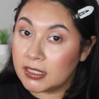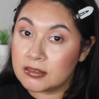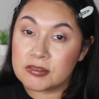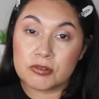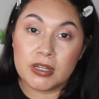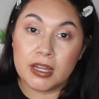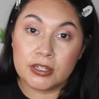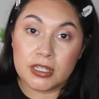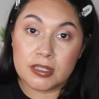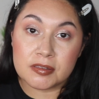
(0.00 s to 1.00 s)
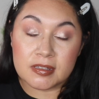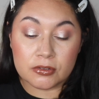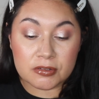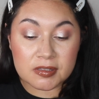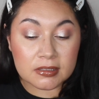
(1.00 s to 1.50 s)
in certain areas. It
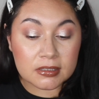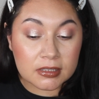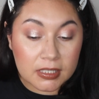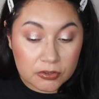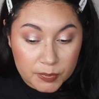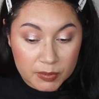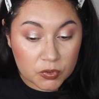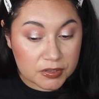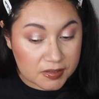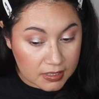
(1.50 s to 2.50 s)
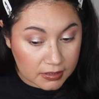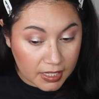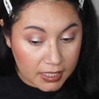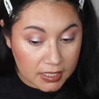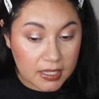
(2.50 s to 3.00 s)
looks a little bit more
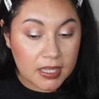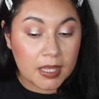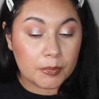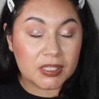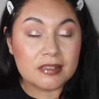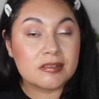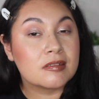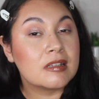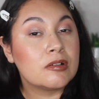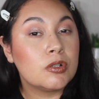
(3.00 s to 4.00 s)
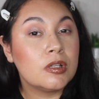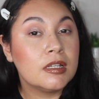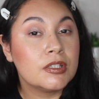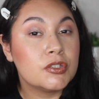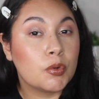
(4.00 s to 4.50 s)
skin-like, but I still
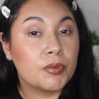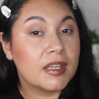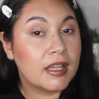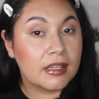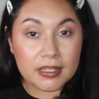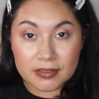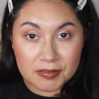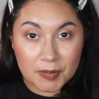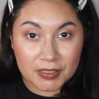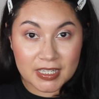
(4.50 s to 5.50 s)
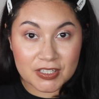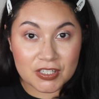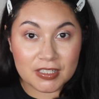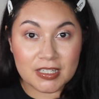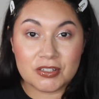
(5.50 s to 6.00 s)
don't think I like this
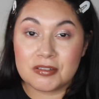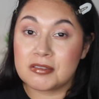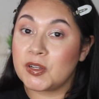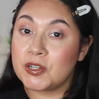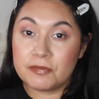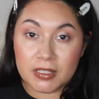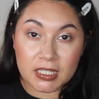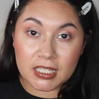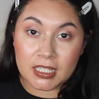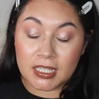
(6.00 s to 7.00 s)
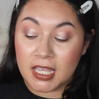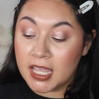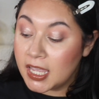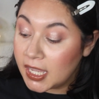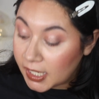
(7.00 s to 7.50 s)
foundation. It's just very finicky
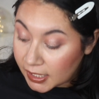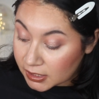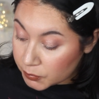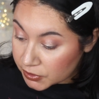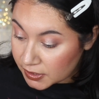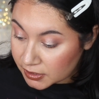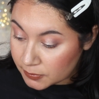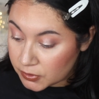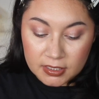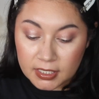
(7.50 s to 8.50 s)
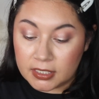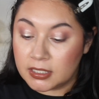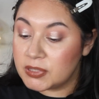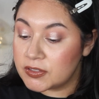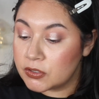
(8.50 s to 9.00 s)
and unpredictable. And
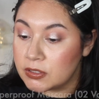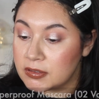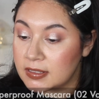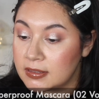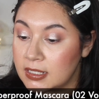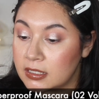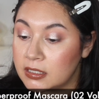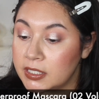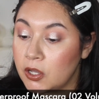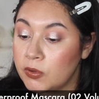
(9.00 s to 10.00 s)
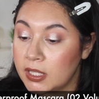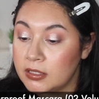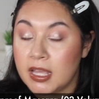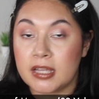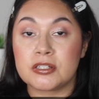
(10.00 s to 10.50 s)
I'm still using the Clio Kill
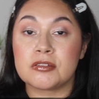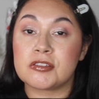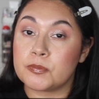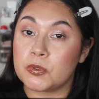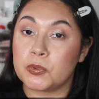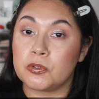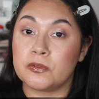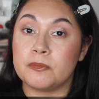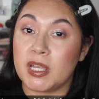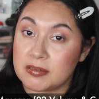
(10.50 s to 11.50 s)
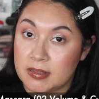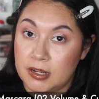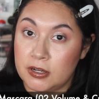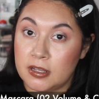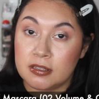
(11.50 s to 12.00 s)
Lash Super Proof
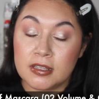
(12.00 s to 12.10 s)
Mascara.